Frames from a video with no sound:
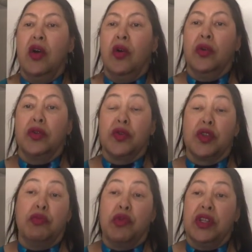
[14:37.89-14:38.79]
or to
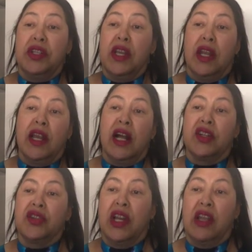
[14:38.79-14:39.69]
sporting and
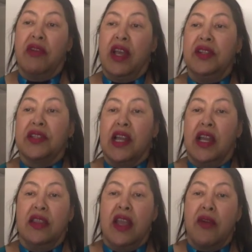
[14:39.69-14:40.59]
cultural events
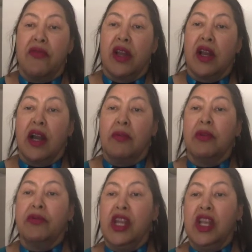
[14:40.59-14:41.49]
like the Africa Cup
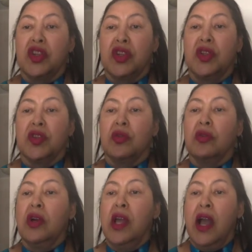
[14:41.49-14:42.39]
of Nations
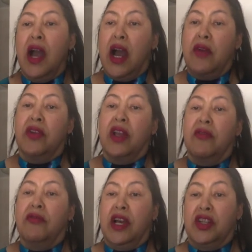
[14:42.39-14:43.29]
or Africa
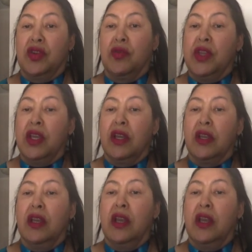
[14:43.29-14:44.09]
Fashion Week.